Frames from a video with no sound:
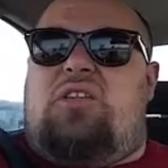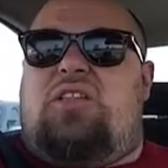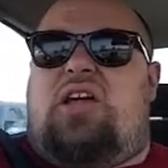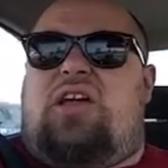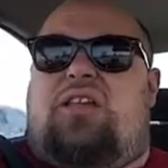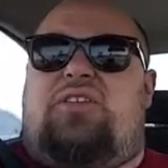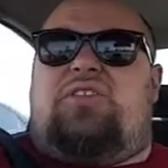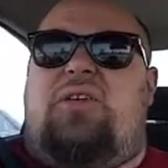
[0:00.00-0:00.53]

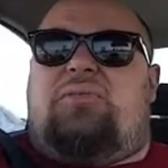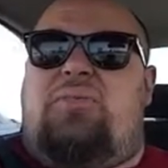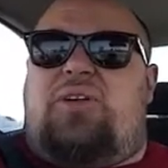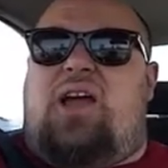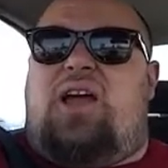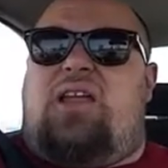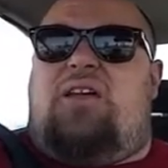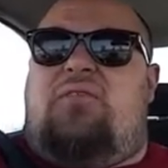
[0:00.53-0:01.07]
like some
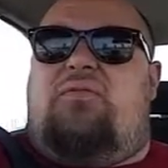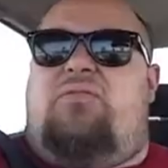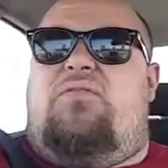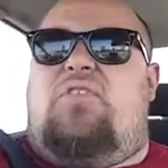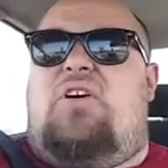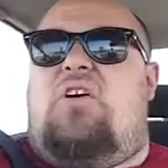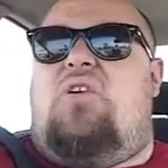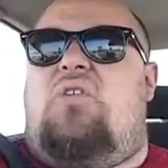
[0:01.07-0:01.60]
kind of
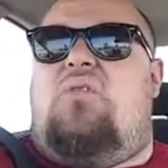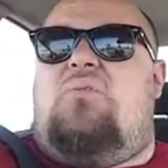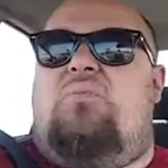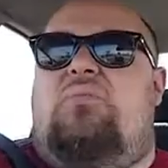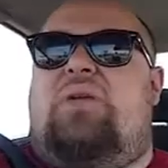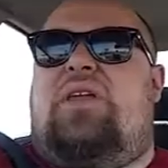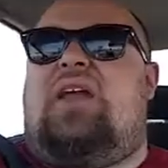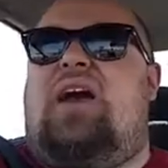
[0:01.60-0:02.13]
foam
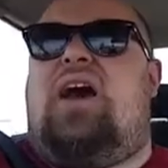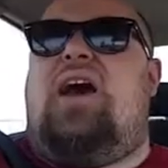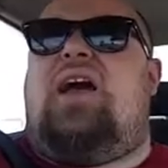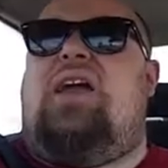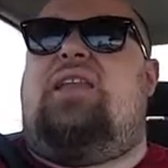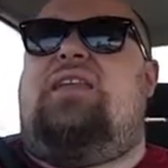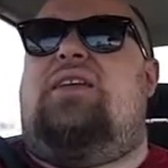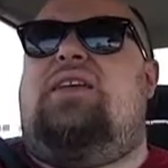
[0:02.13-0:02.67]

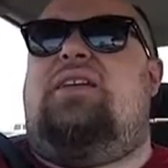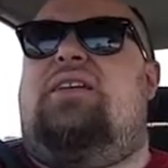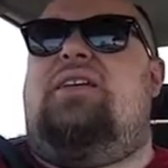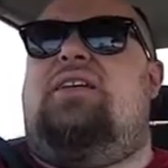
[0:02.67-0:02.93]
behind it,